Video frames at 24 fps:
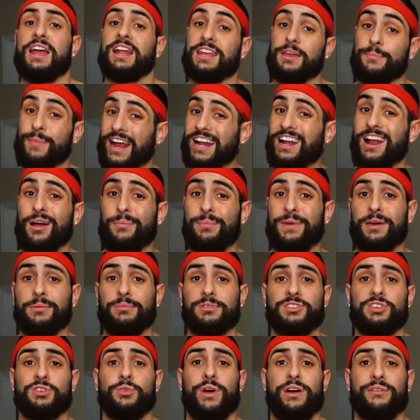You might not be
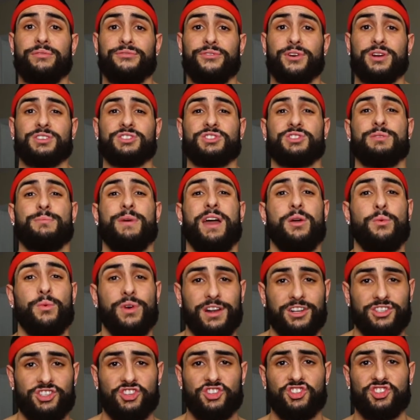able to at first, so you might
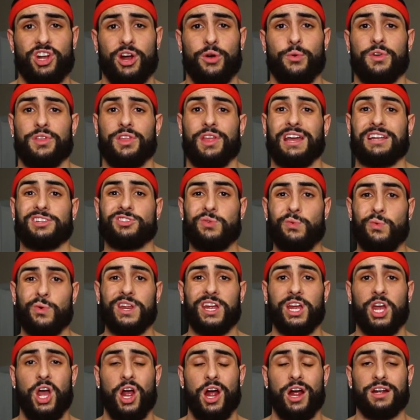wanna just start with like
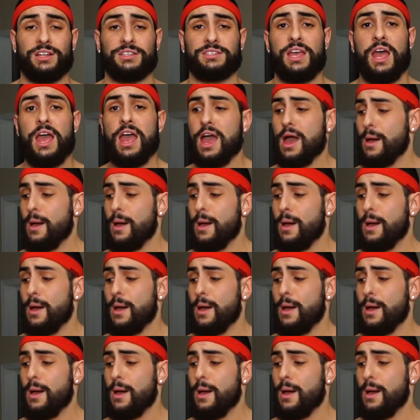twenty cards.